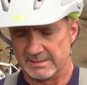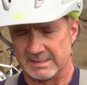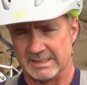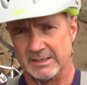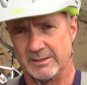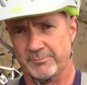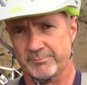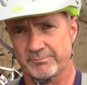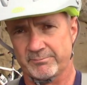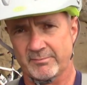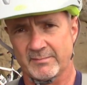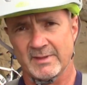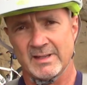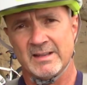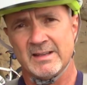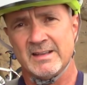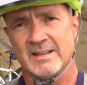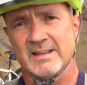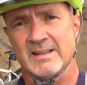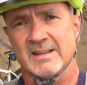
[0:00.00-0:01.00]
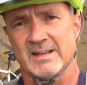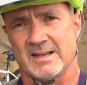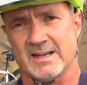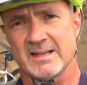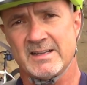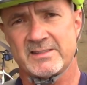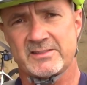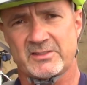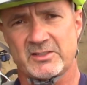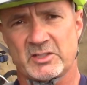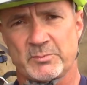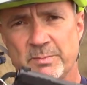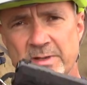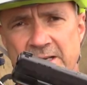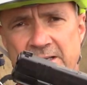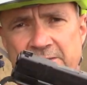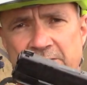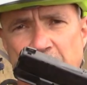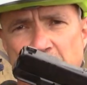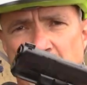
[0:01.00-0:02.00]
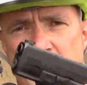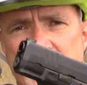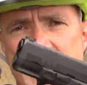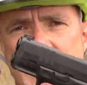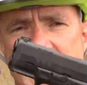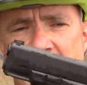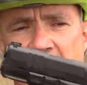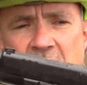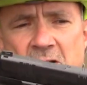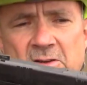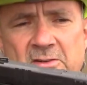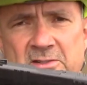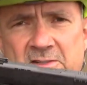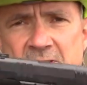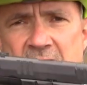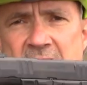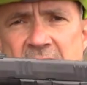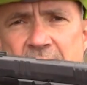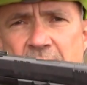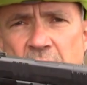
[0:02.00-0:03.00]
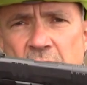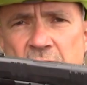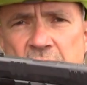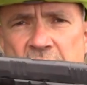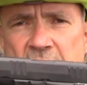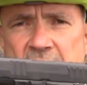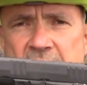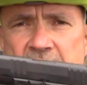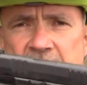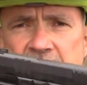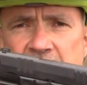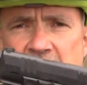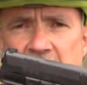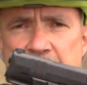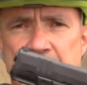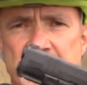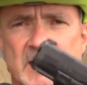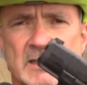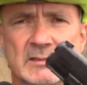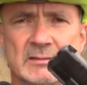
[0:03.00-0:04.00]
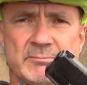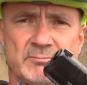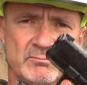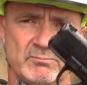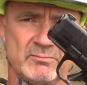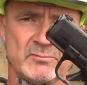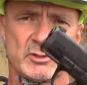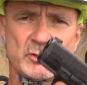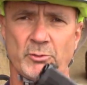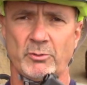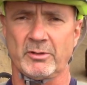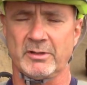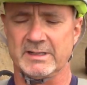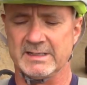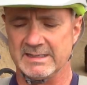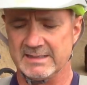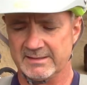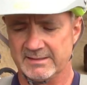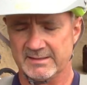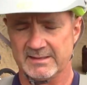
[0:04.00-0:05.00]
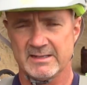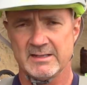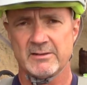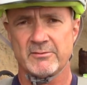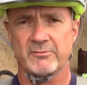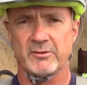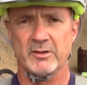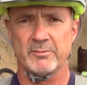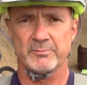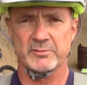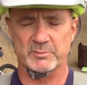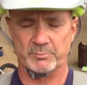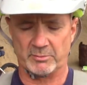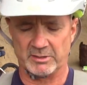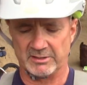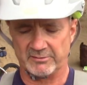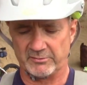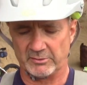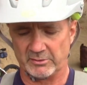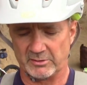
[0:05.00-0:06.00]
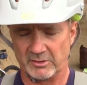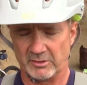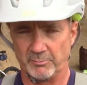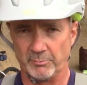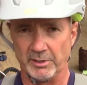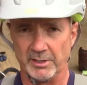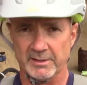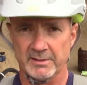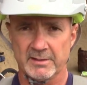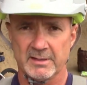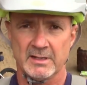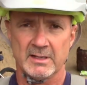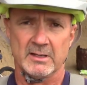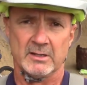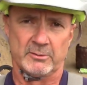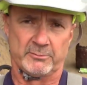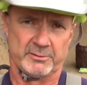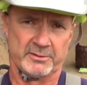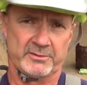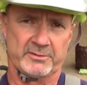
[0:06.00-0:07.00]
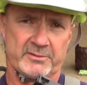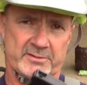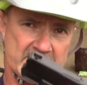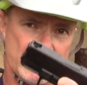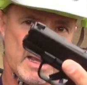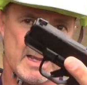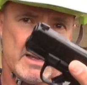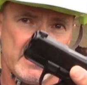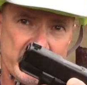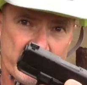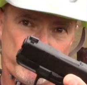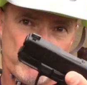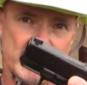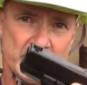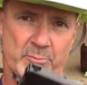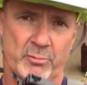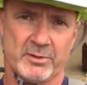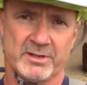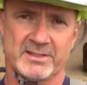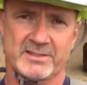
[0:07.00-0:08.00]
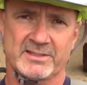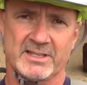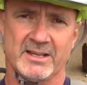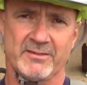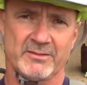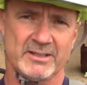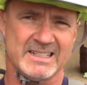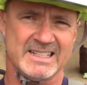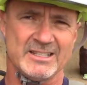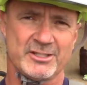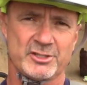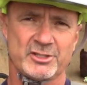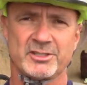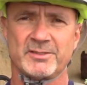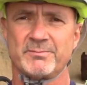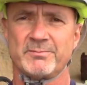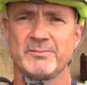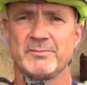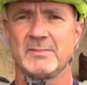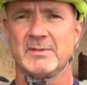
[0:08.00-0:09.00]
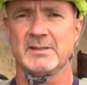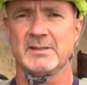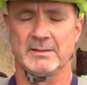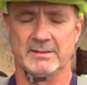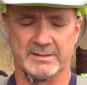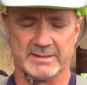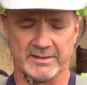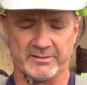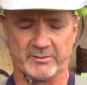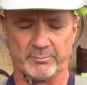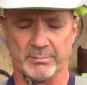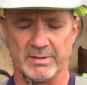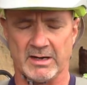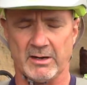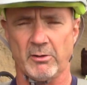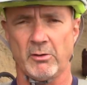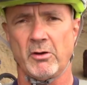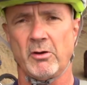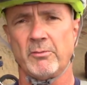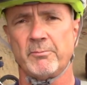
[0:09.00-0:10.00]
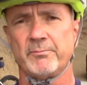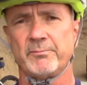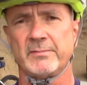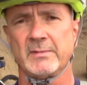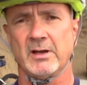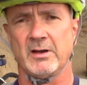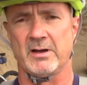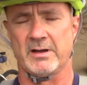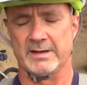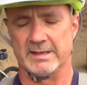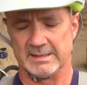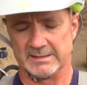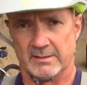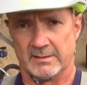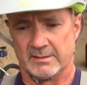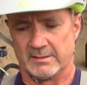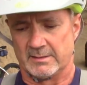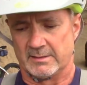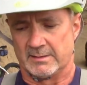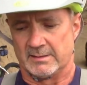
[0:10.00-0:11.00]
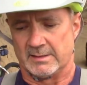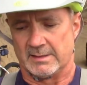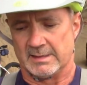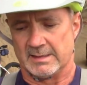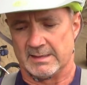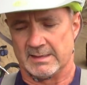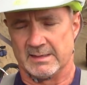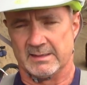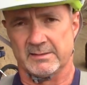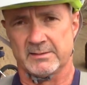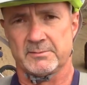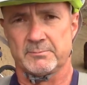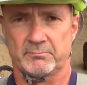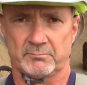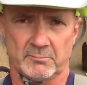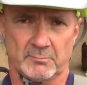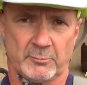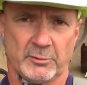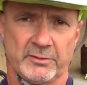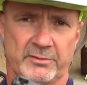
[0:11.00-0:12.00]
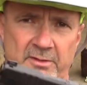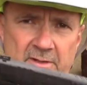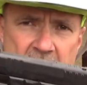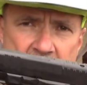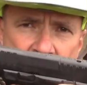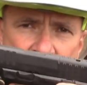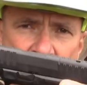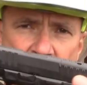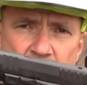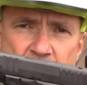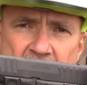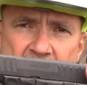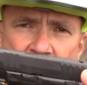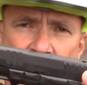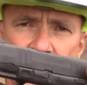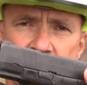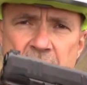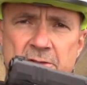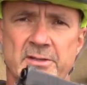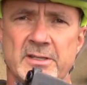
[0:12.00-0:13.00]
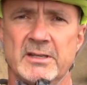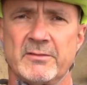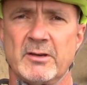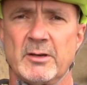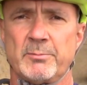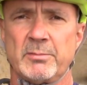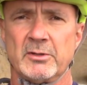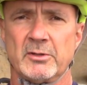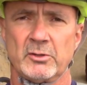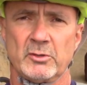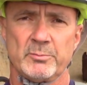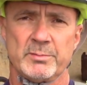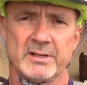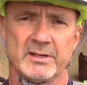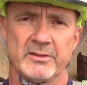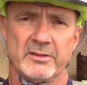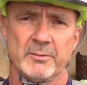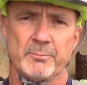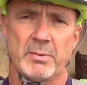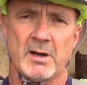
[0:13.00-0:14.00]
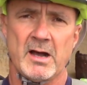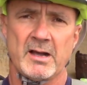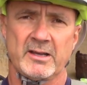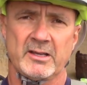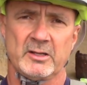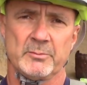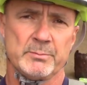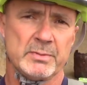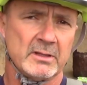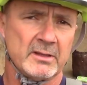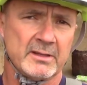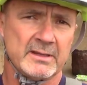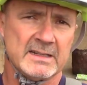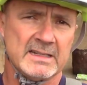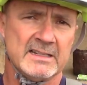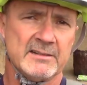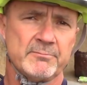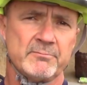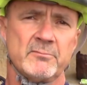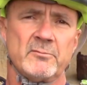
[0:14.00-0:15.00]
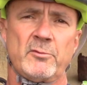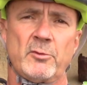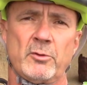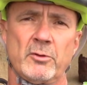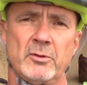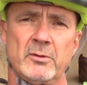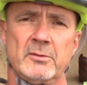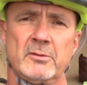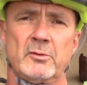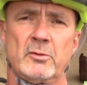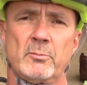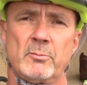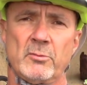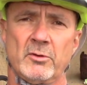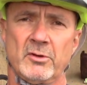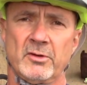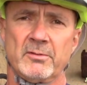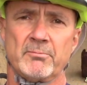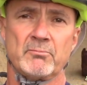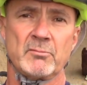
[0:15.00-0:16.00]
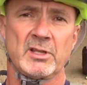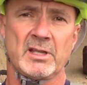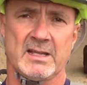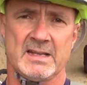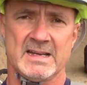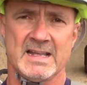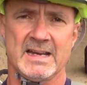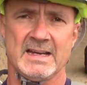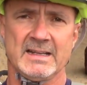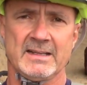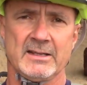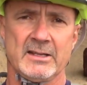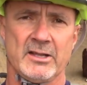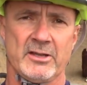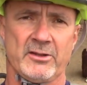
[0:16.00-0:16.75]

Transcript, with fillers: Now, I suspect there will be a long slide version of this coming shortly from Springfield Armory with, say, a three point seven-ish length barrel on it. And with the longer barrel, you can give up a little bit of the pocketability for a little more kinetic